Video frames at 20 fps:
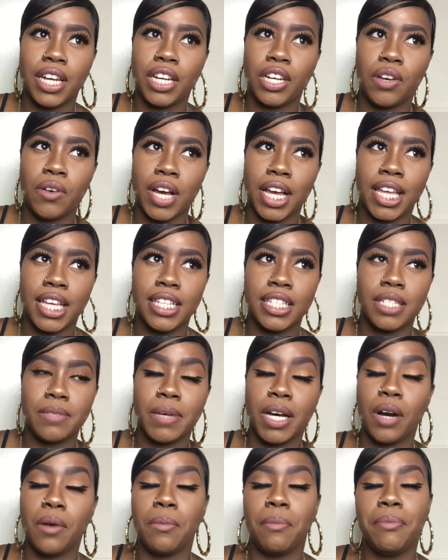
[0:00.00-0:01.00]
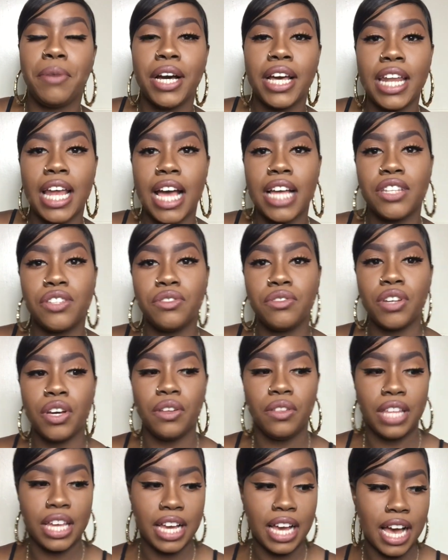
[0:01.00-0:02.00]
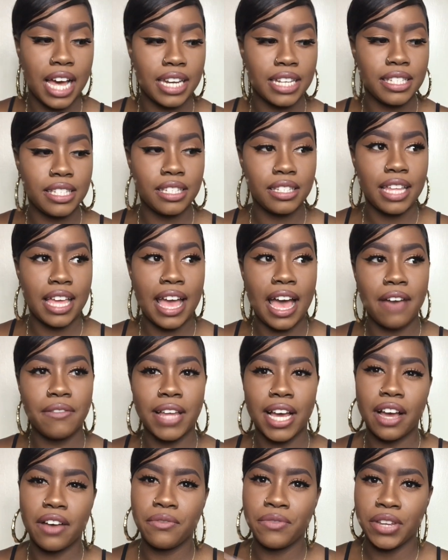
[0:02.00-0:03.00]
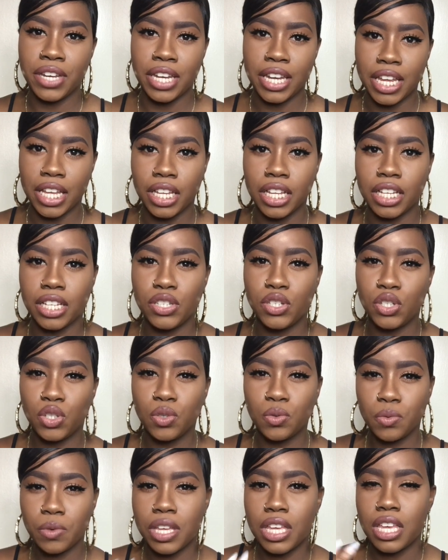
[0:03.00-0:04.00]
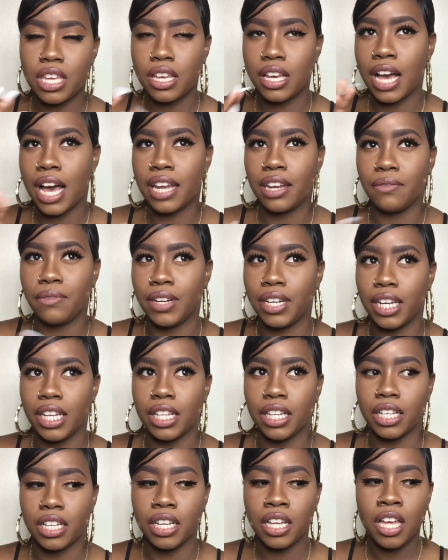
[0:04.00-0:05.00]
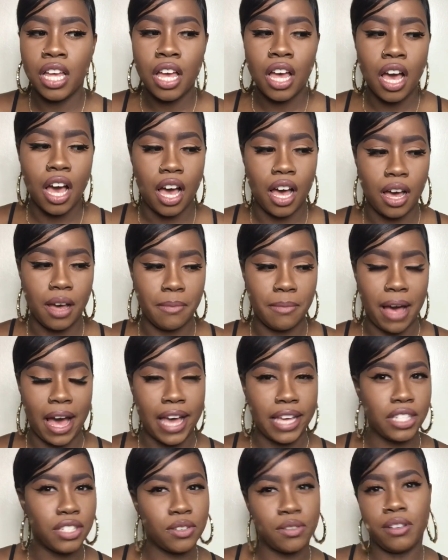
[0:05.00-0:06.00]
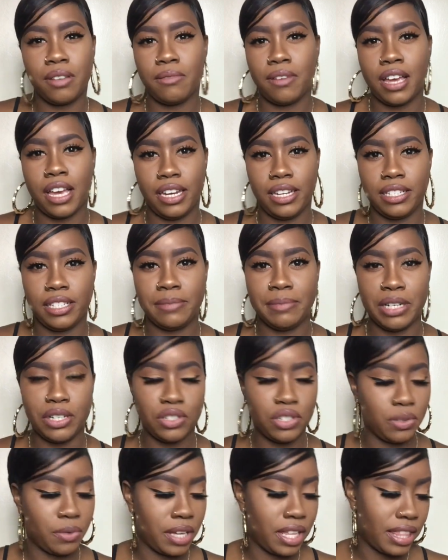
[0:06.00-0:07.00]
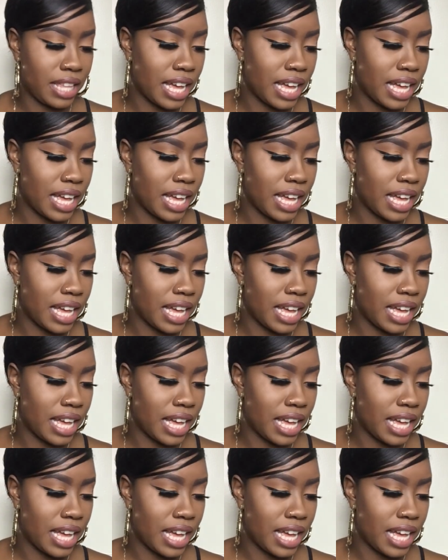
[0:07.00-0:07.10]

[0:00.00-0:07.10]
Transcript: I know I can't smell, but I do know they kind of they have like a vanilla sweet kind of vanilla um, ice cream kind of smell to it.